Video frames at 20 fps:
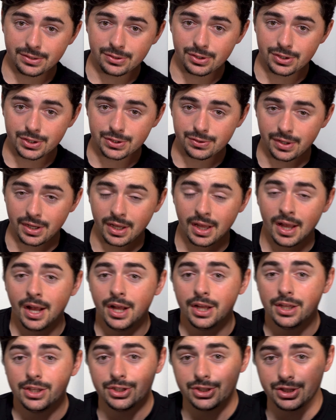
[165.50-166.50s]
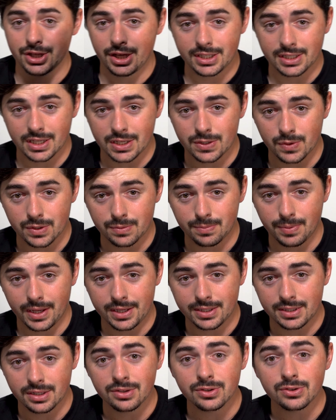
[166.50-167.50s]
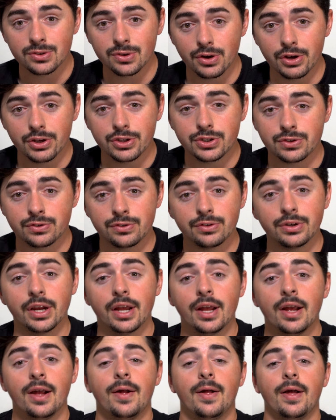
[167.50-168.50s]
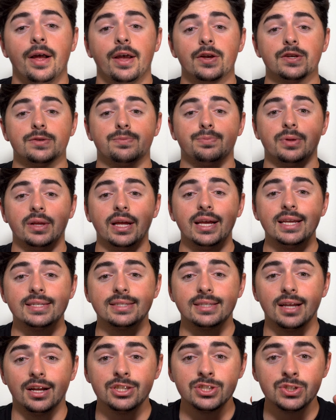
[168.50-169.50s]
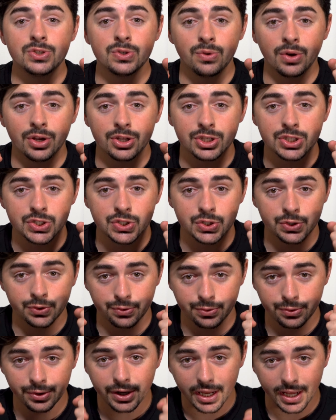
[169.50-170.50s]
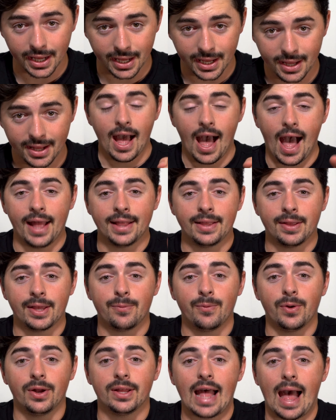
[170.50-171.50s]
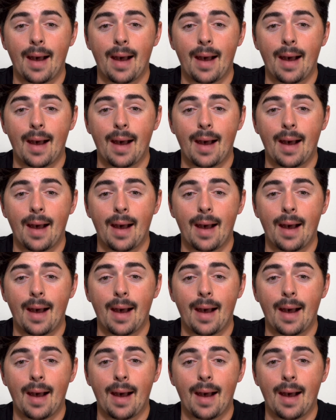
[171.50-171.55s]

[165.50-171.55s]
into a tree, Jesus was placed into a tree. He was placed onto a tree. And he, what